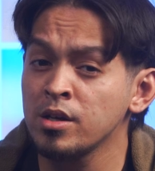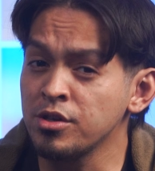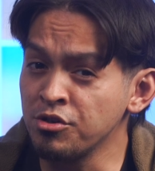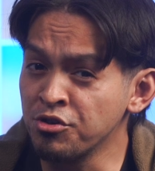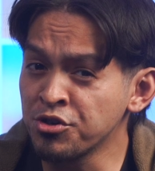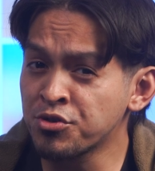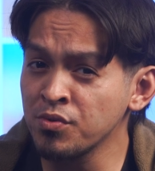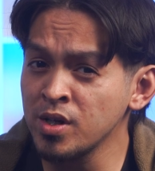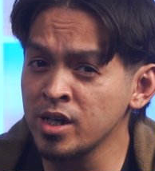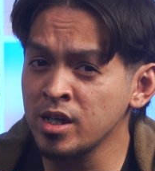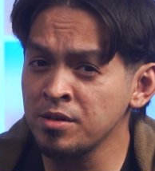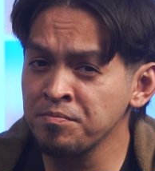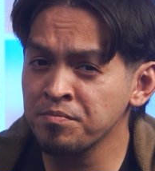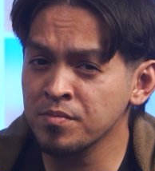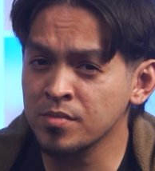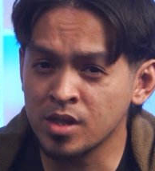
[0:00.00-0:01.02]
Usually,
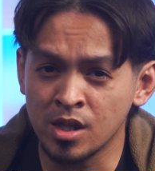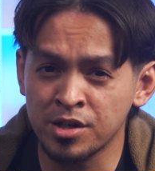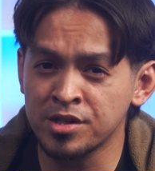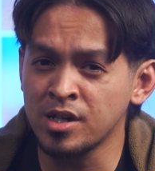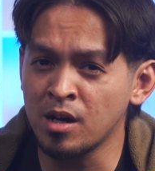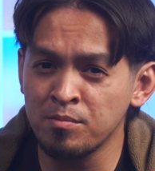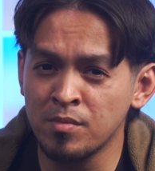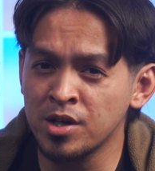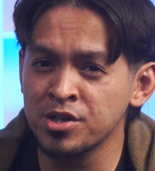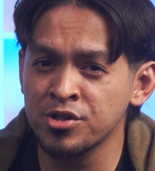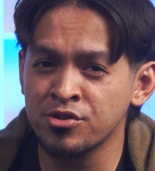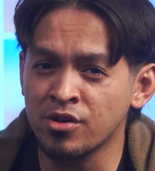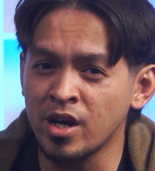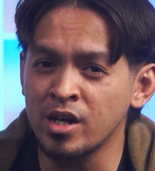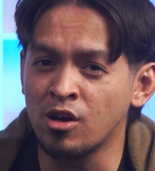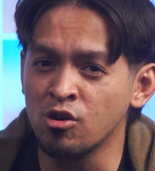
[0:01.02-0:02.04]
there's not much to
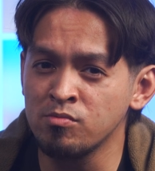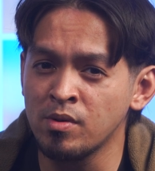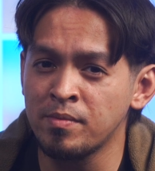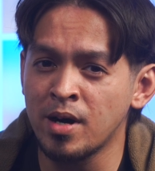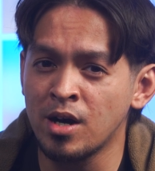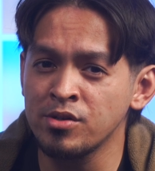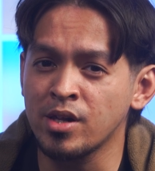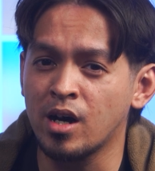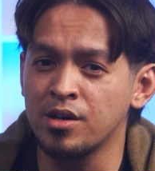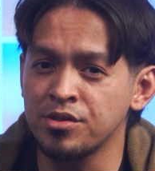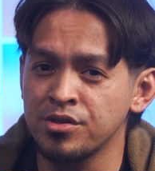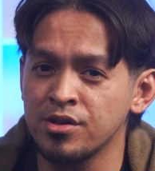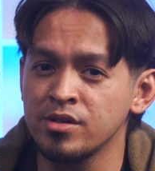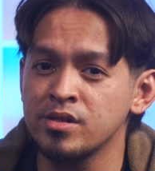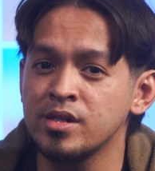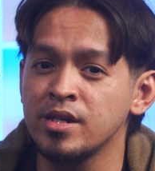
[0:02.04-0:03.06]
write home about
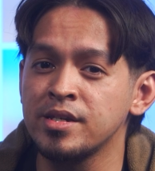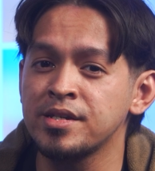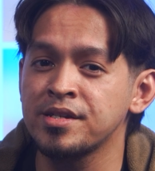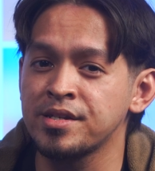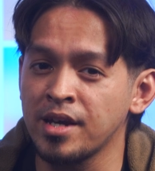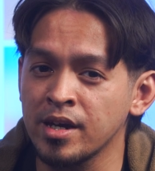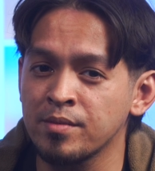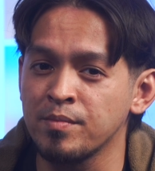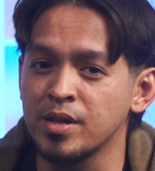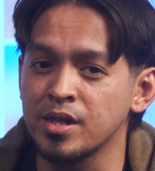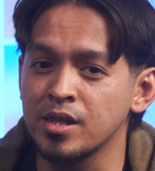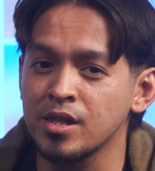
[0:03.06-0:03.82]
under this segment.